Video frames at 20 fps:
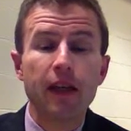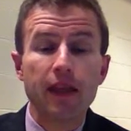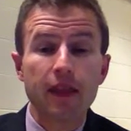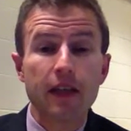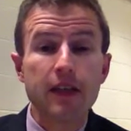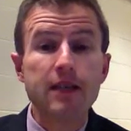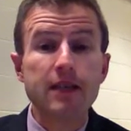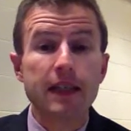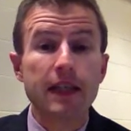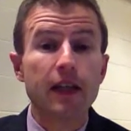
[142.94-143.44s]

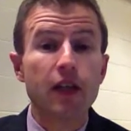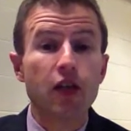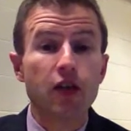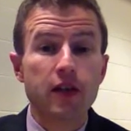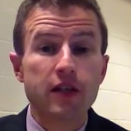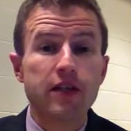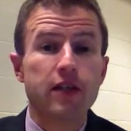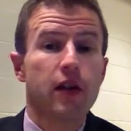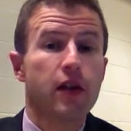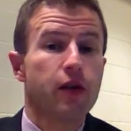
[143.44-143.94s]
This skill on
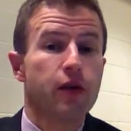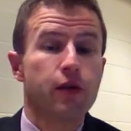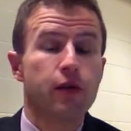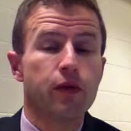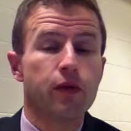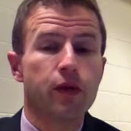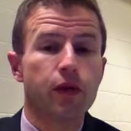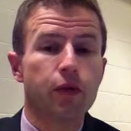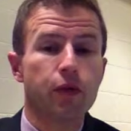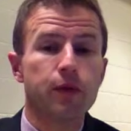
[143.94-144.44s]
its
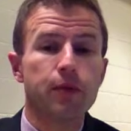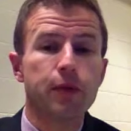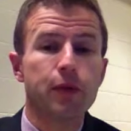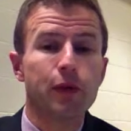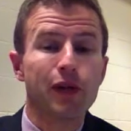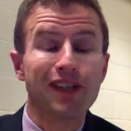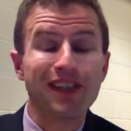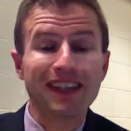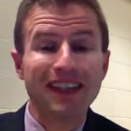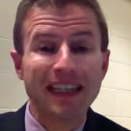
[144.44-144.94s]
own would be
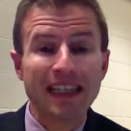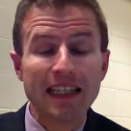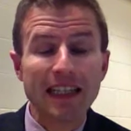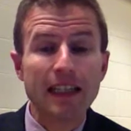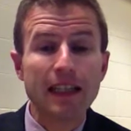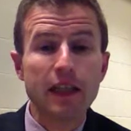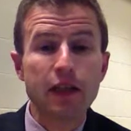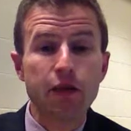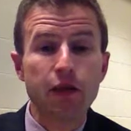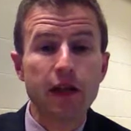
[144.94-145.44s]
worth an
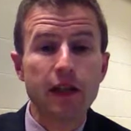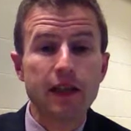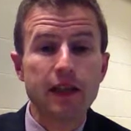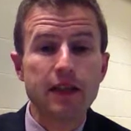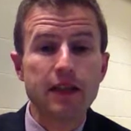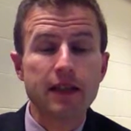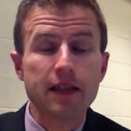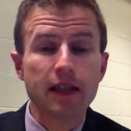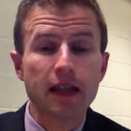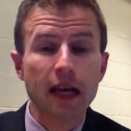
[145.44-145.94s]
E
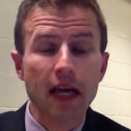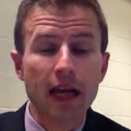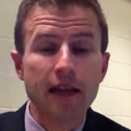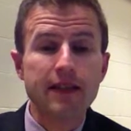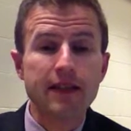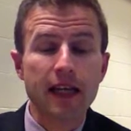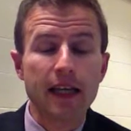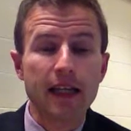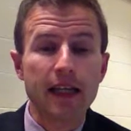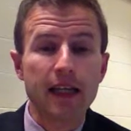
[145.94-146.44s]
grade
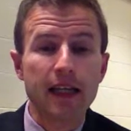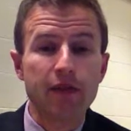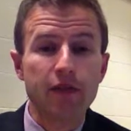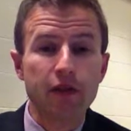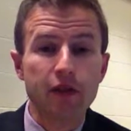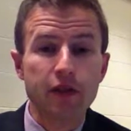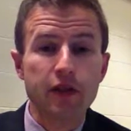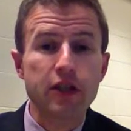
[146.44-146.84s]
at A level,